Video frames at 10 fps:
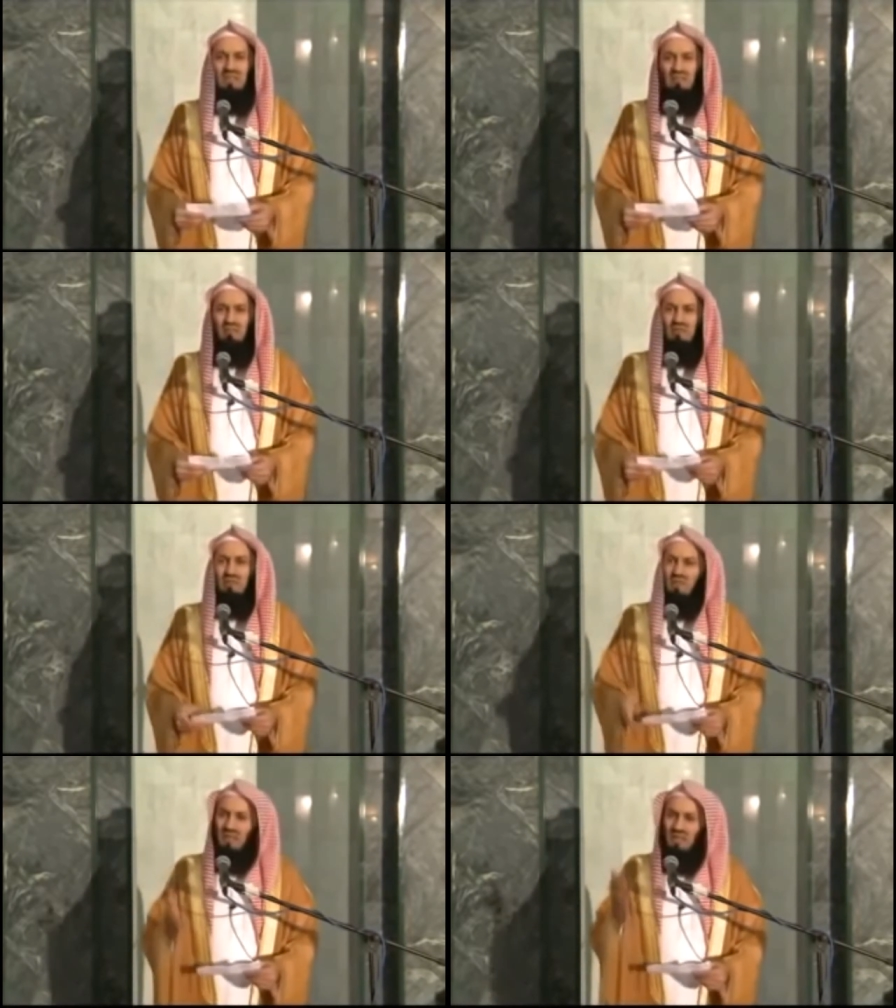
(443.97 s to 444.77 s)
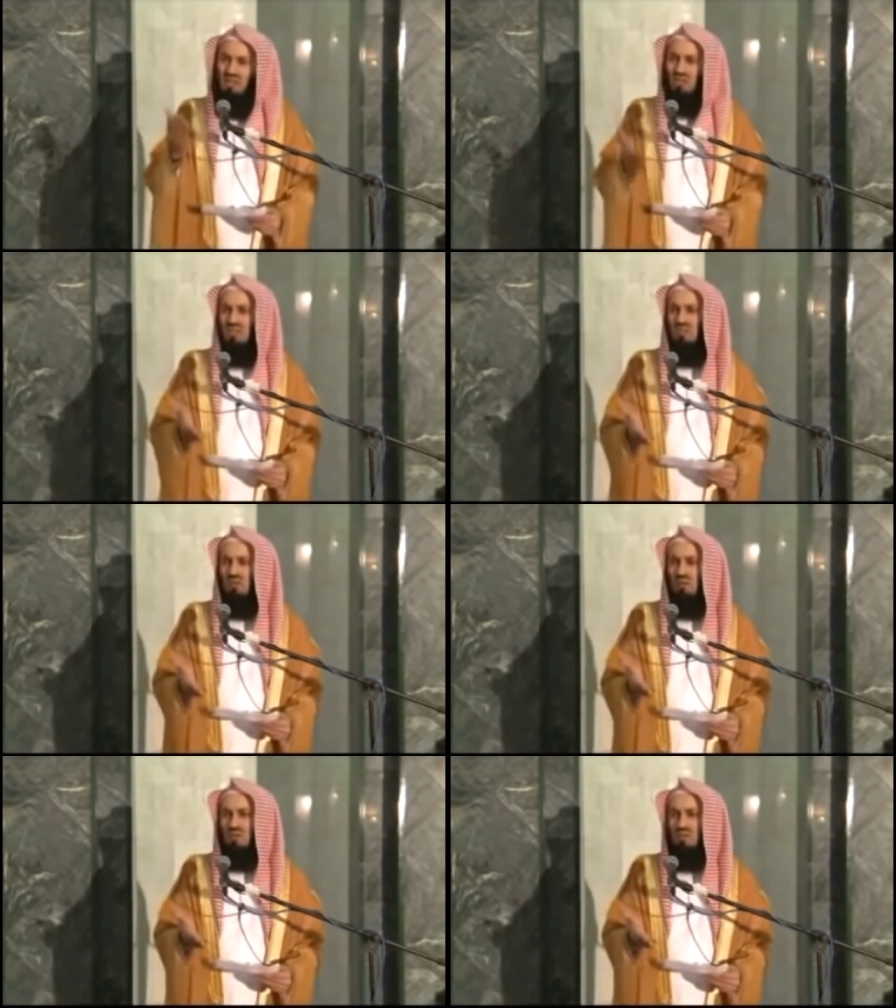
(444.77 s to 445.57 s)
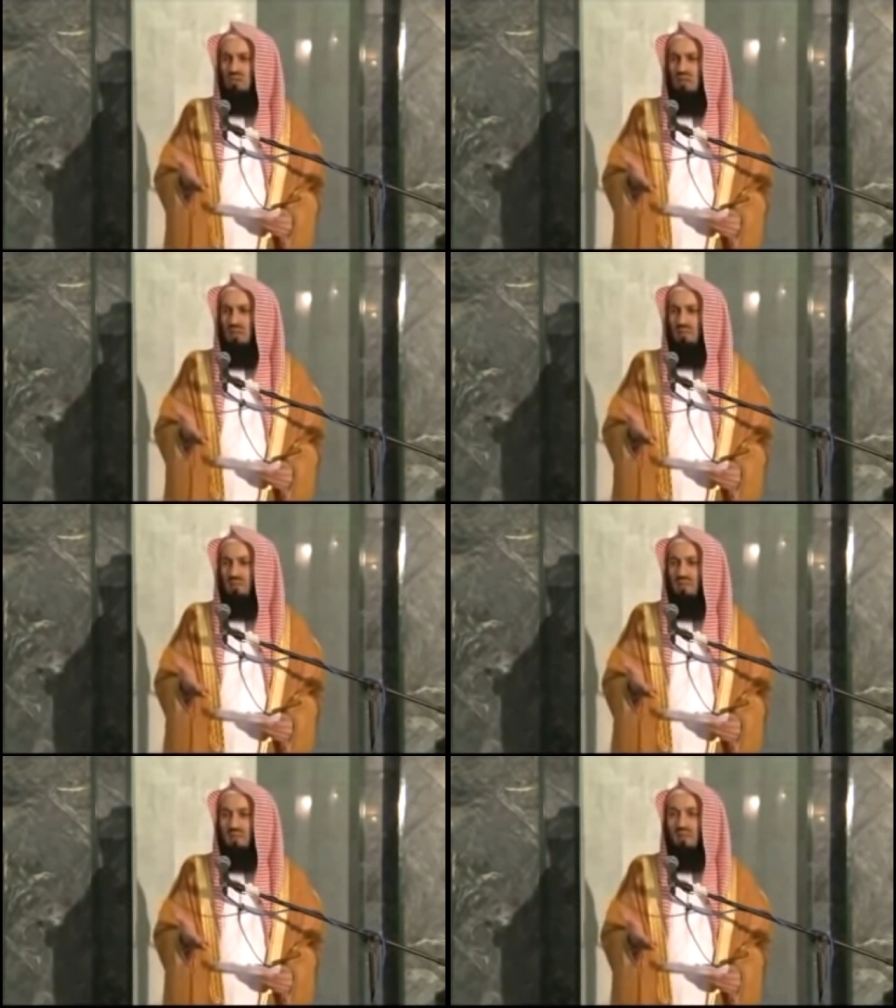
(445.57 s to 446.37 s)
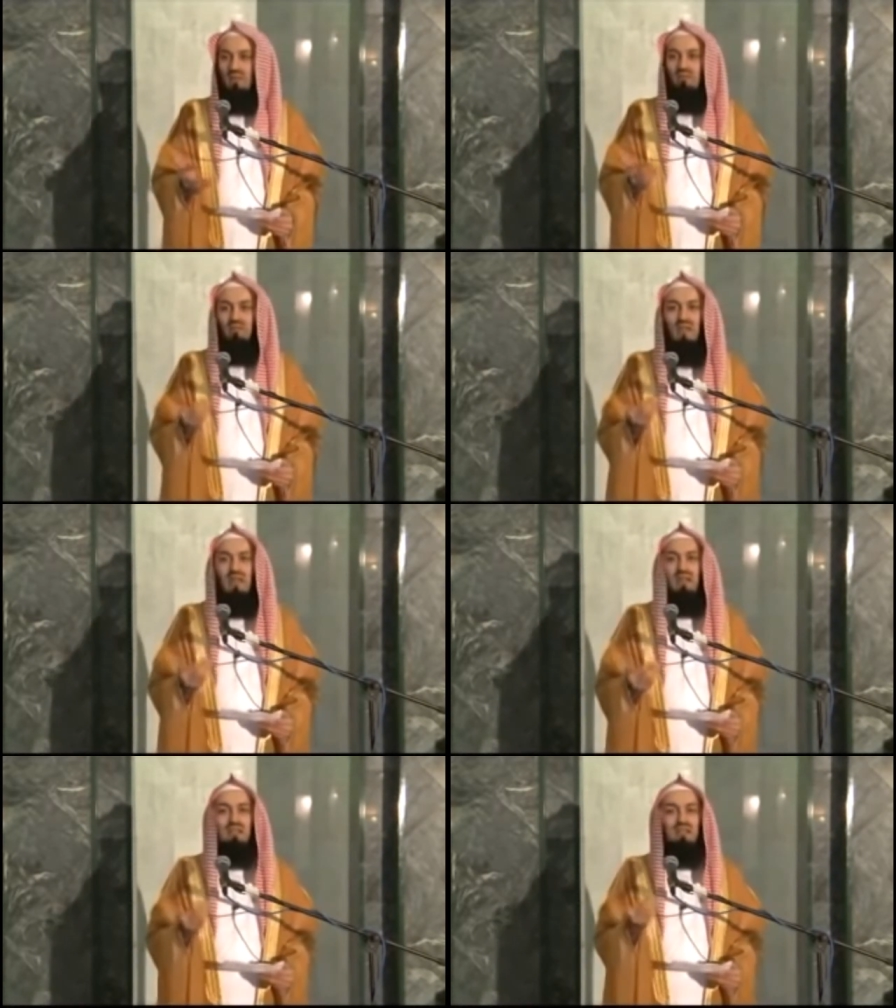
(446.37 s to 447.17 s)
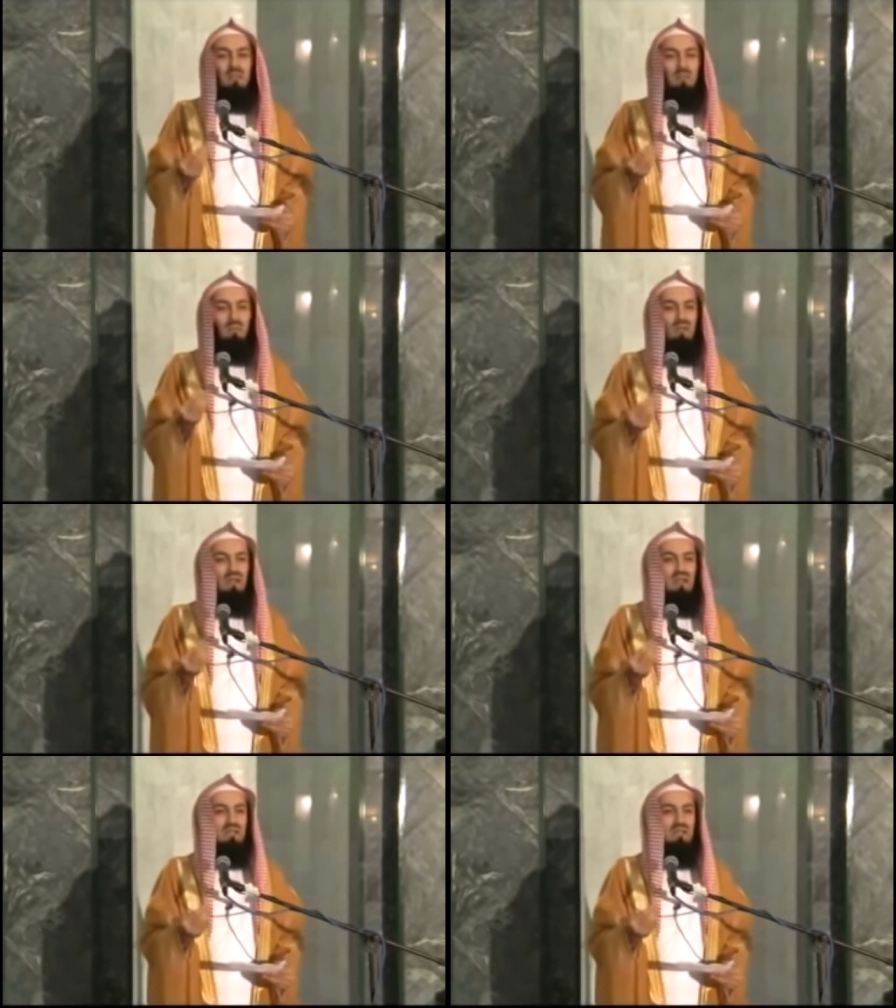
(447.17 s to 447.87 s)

if the angels were also there? Very simple